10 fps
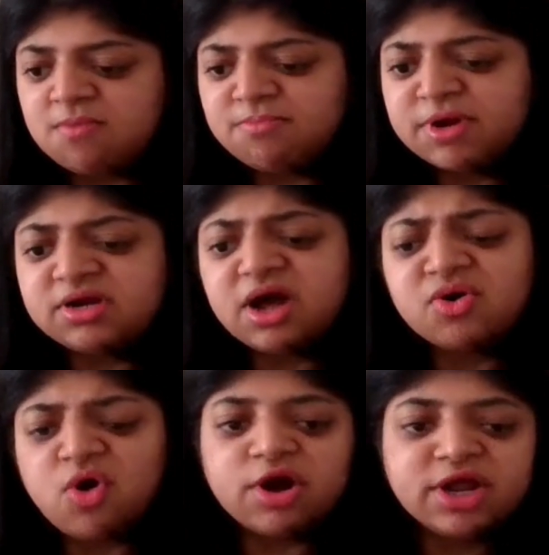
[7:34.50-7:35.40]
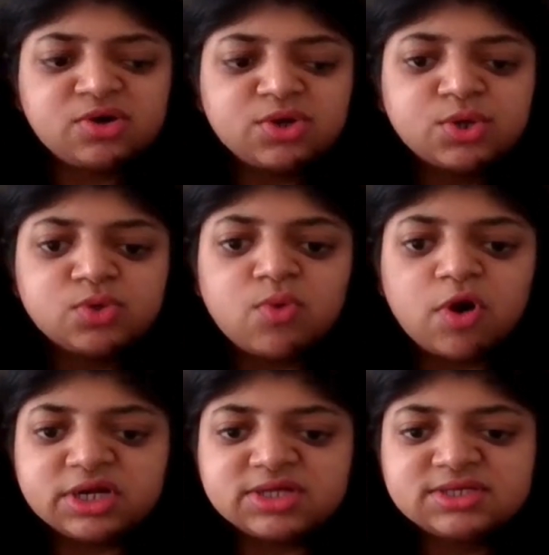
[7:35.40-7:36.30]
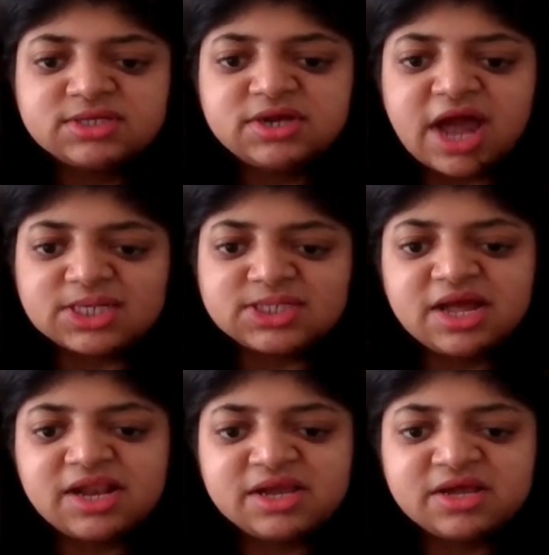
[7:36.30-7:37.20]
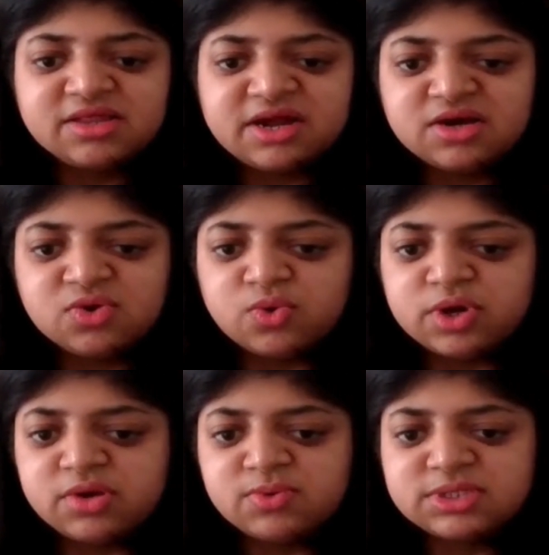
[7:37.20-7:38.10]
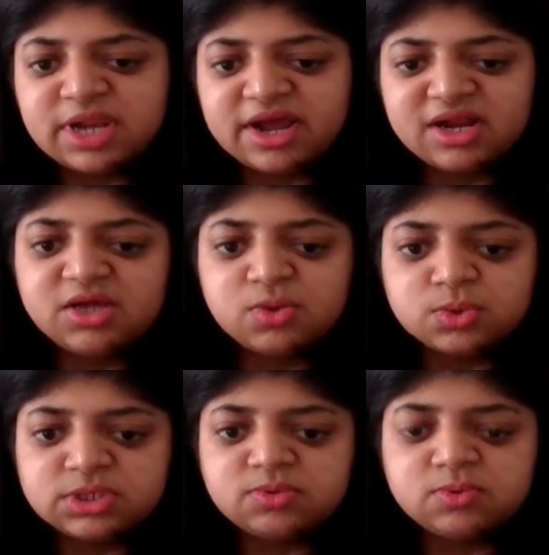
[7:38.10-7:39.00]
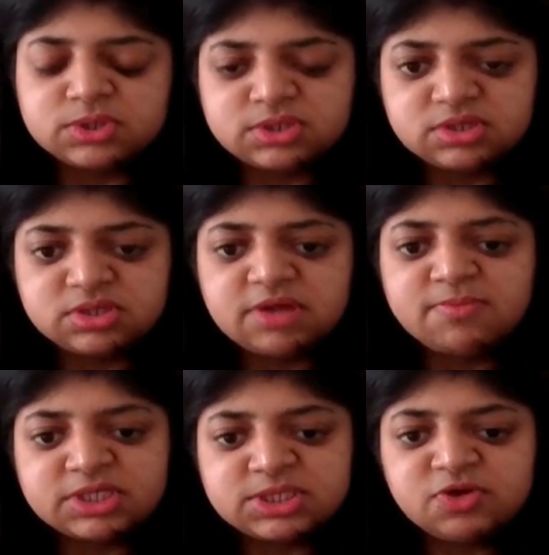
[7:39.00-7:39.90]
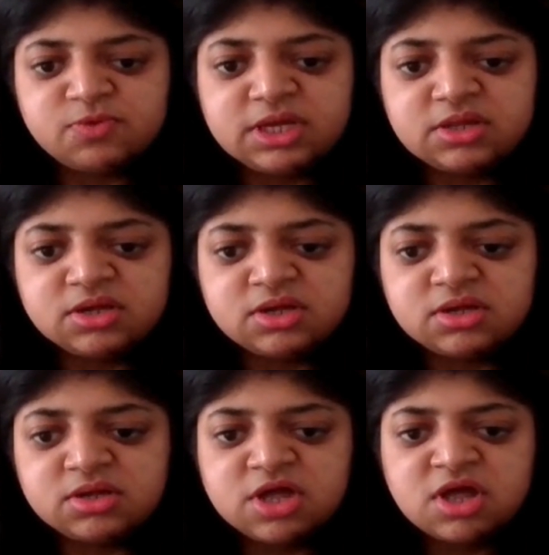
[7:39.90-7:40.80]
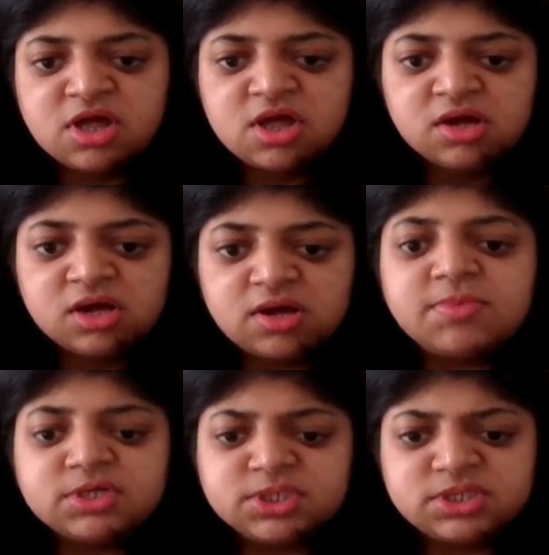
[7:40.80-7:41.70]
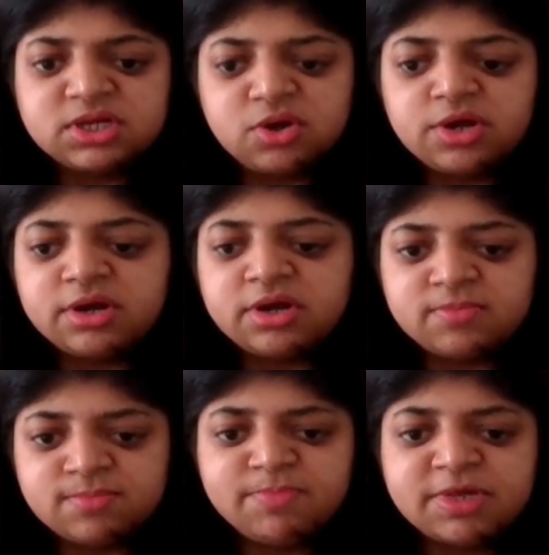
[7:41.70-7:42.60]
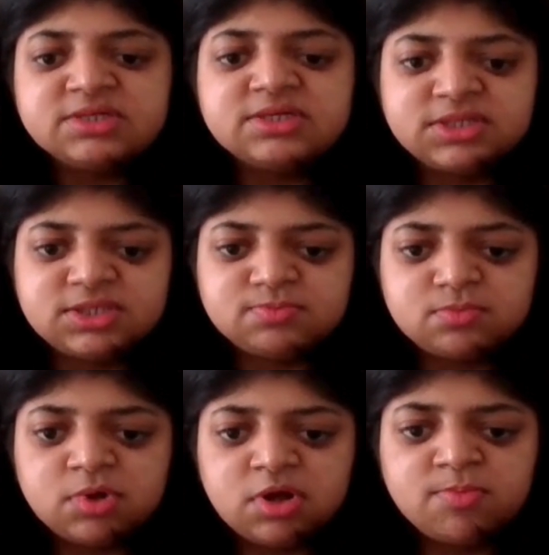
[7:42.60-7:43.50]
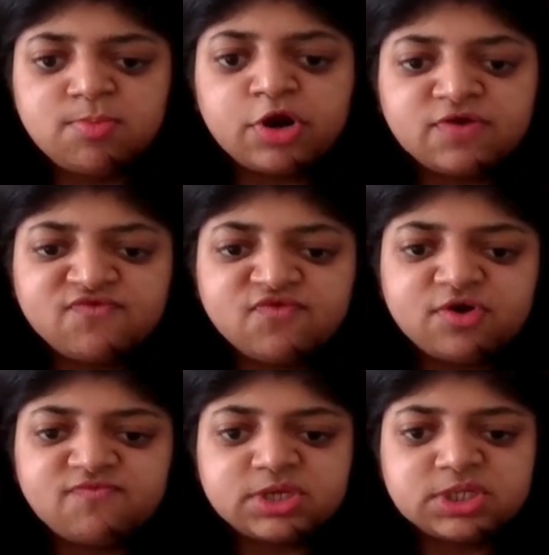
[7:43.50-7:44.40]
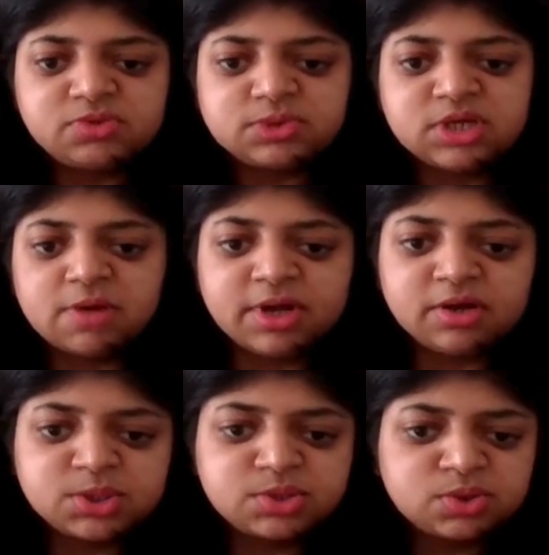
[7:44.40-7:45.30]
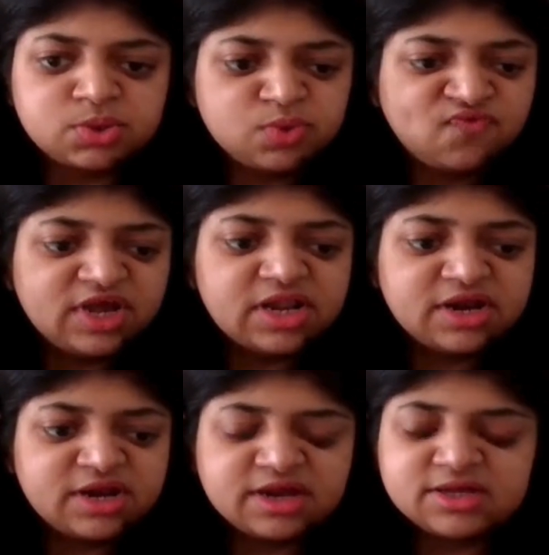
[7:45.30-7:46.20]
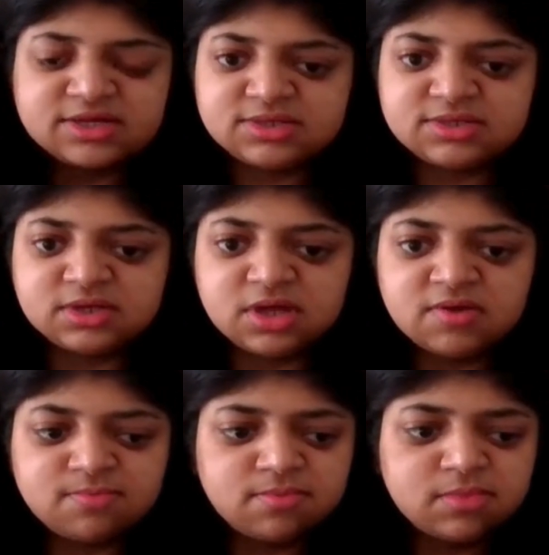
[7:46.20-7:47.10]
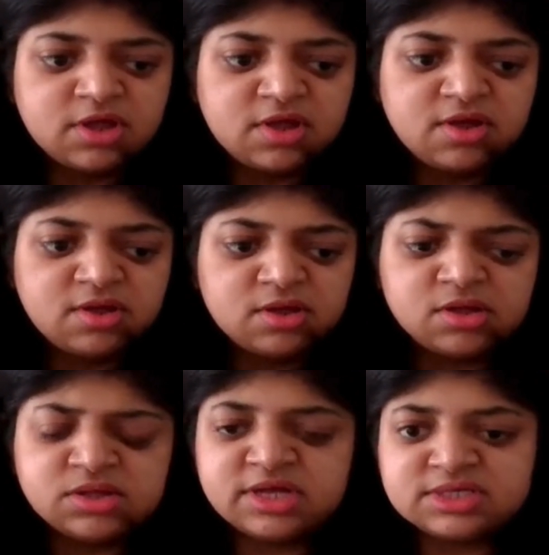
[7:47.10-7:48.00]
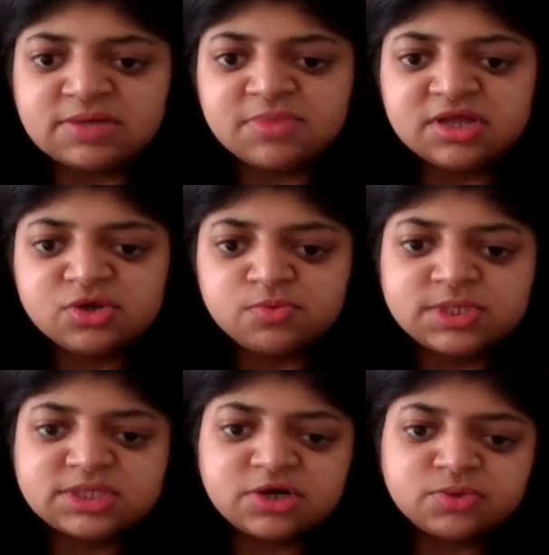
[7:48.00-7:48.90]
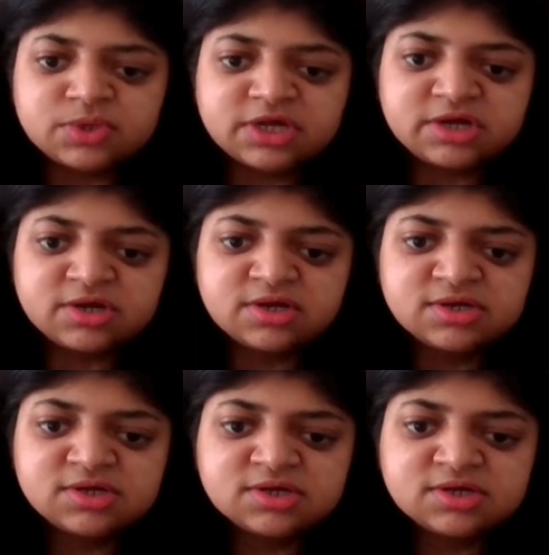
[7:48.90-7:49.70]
Um, but according to you, what is the rationale here that Goyal was likely using? Was there must have been a commercial or a business uh, point of view from which it was coming? So do you feel that there is uh, there's something to be said over there?